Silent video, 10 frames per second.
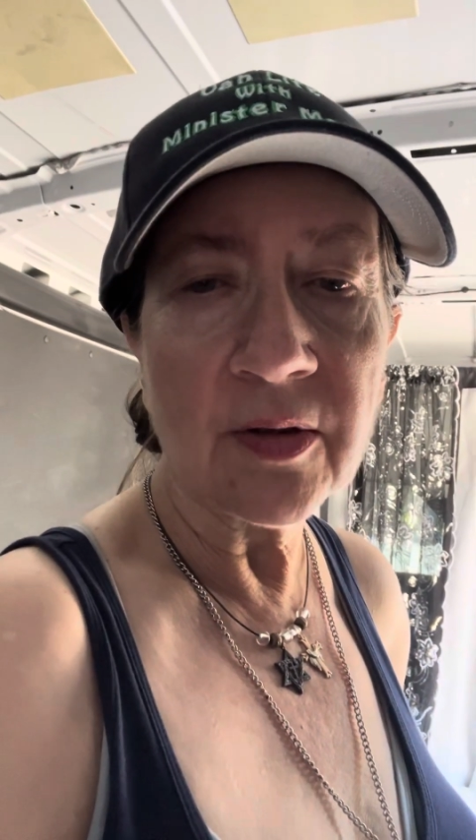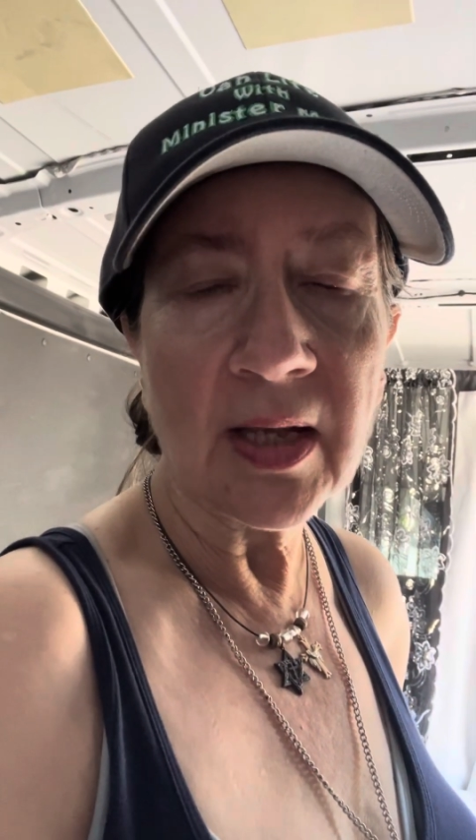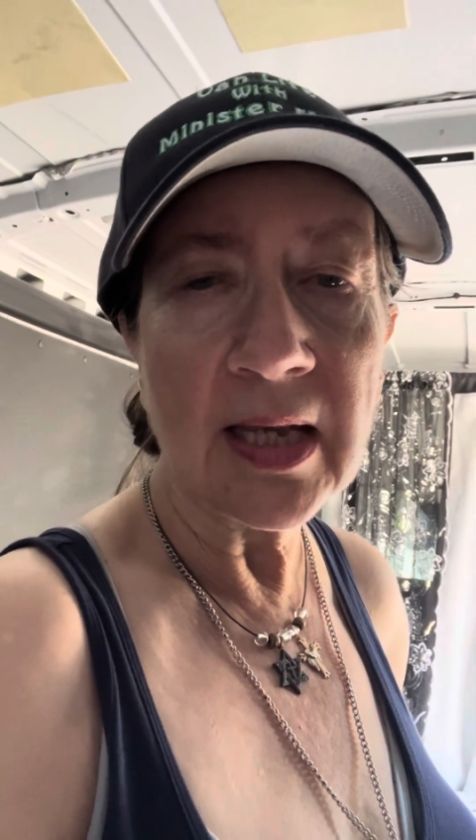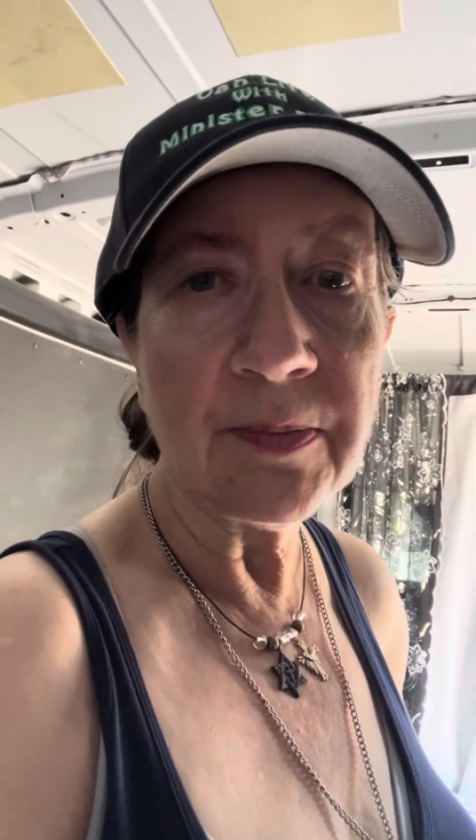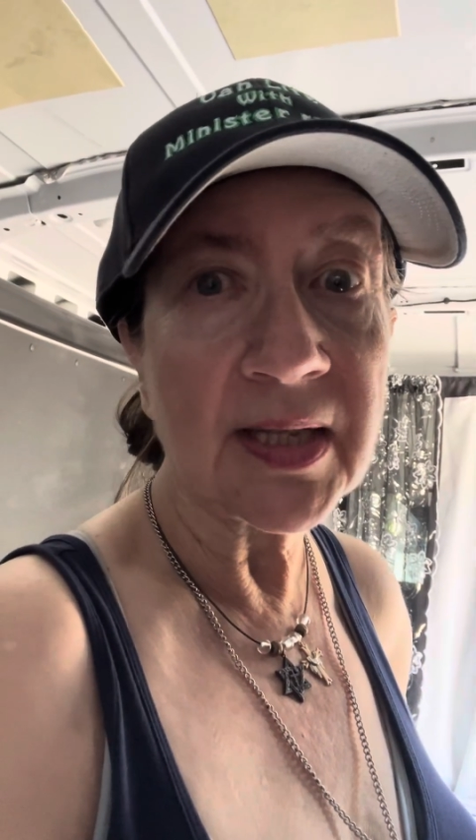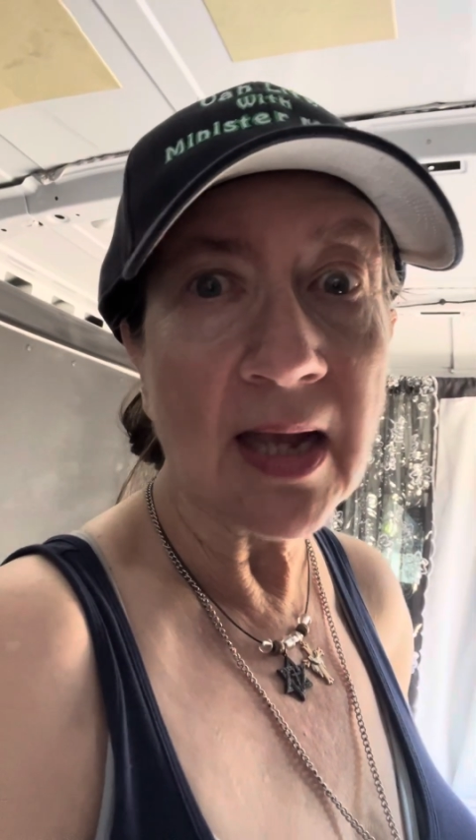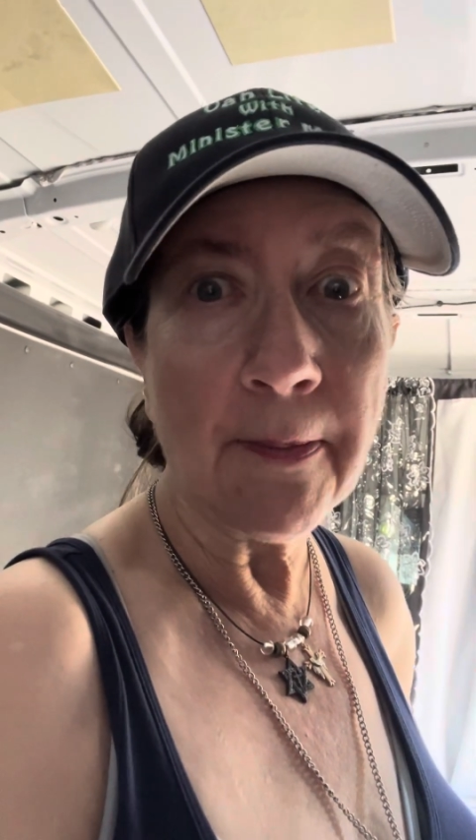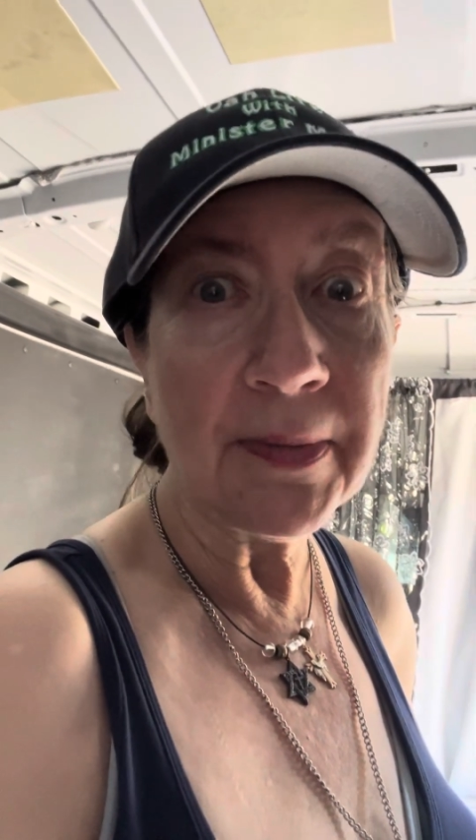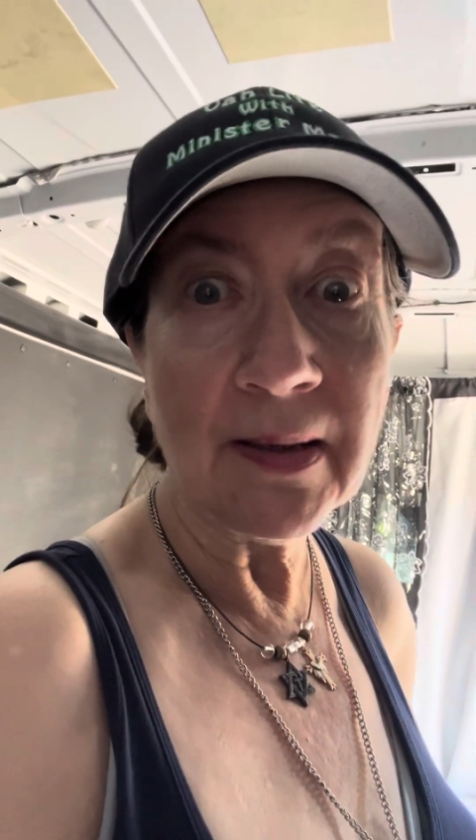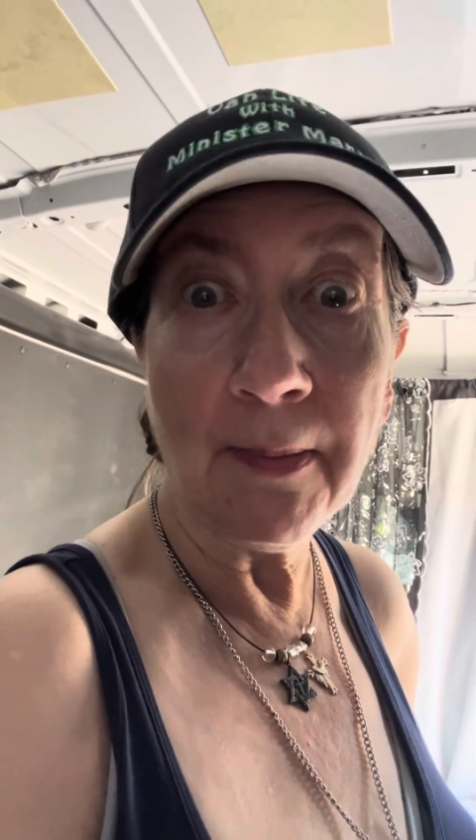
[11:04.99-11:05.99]
they keep
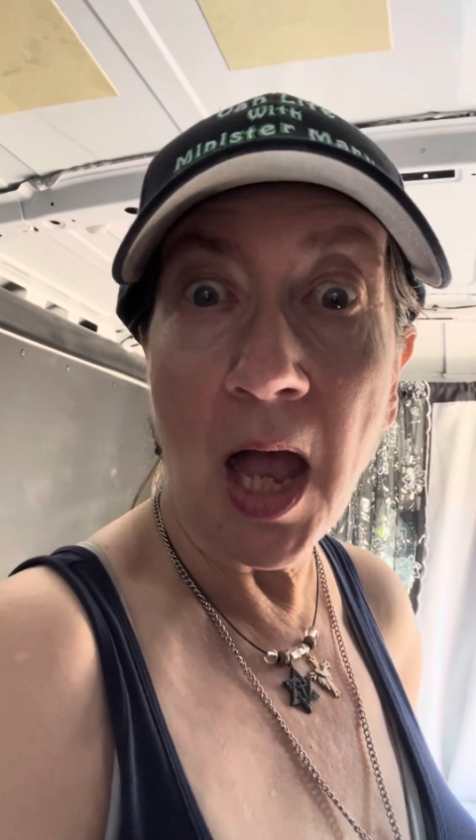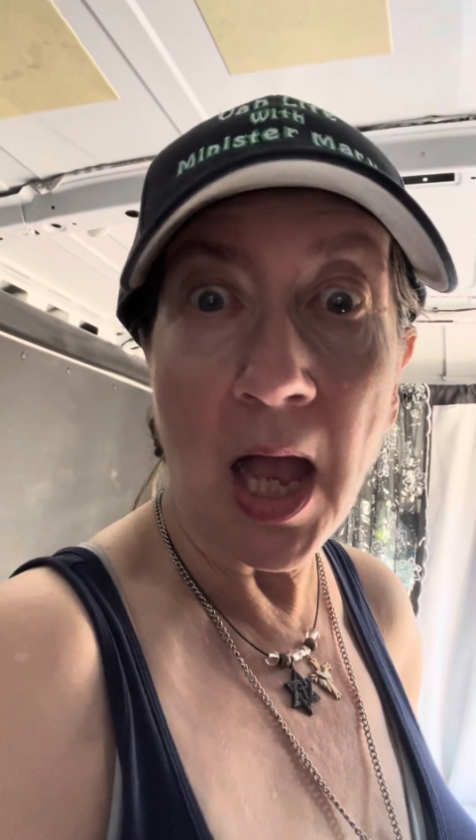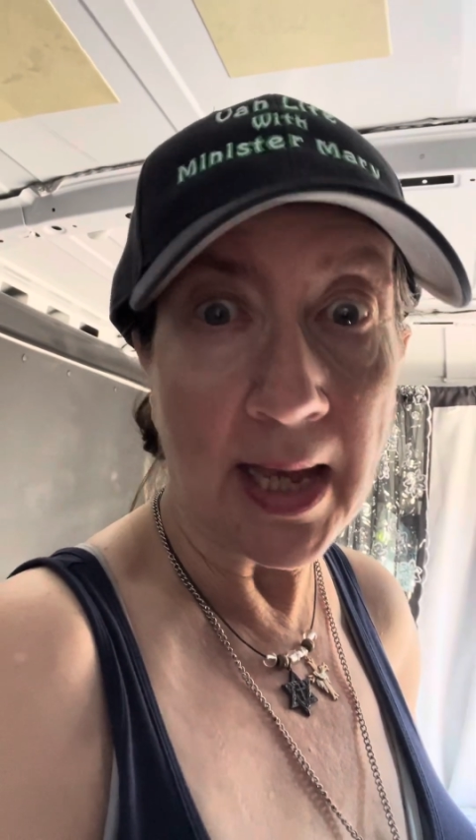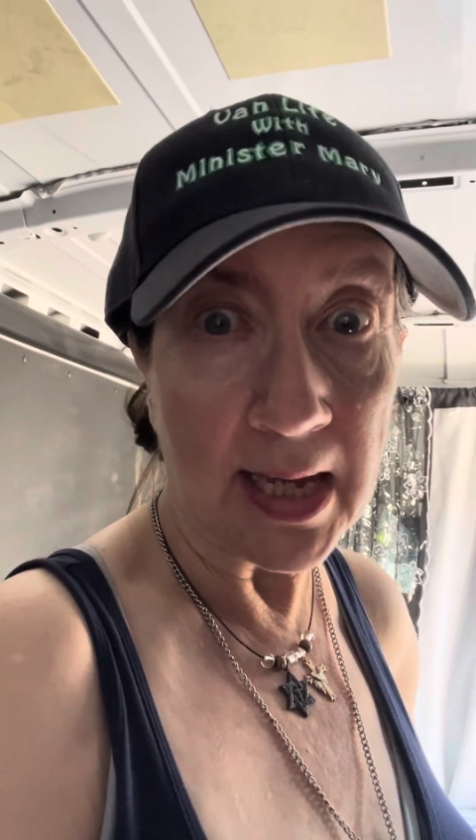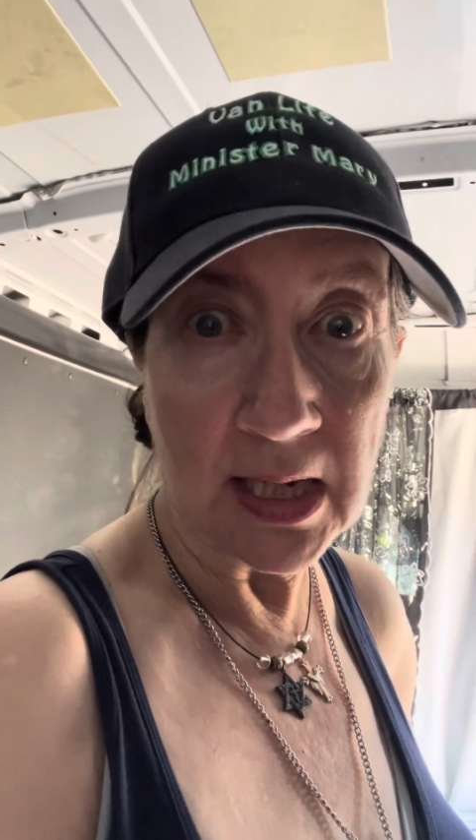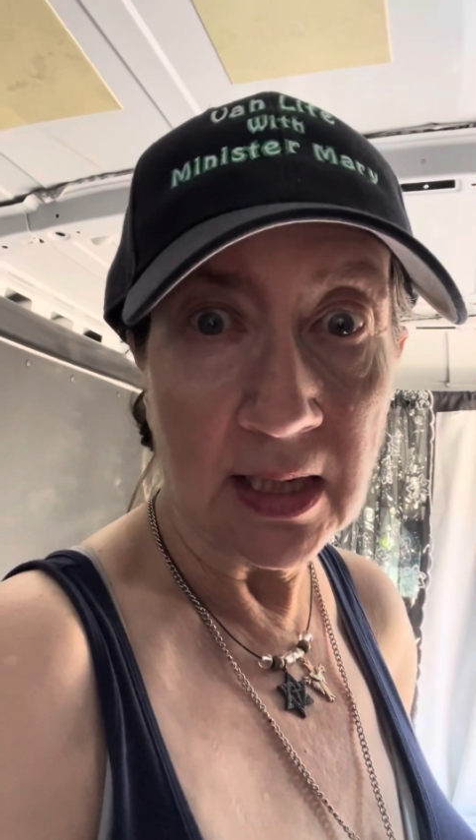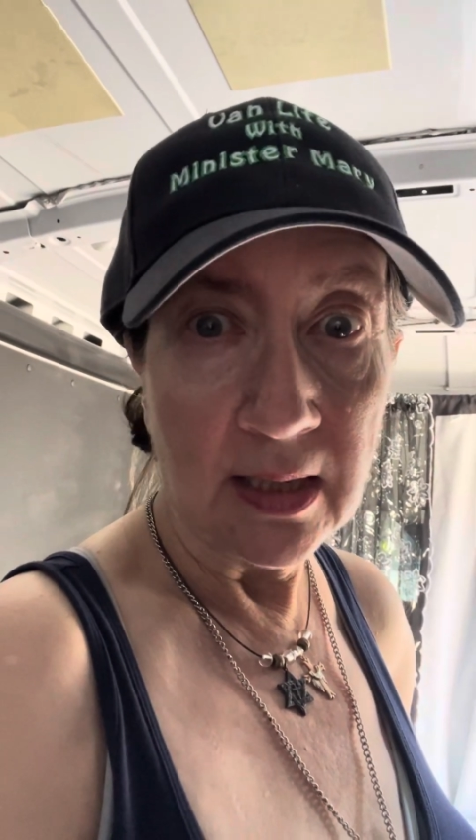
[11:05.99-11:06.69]
stopping by.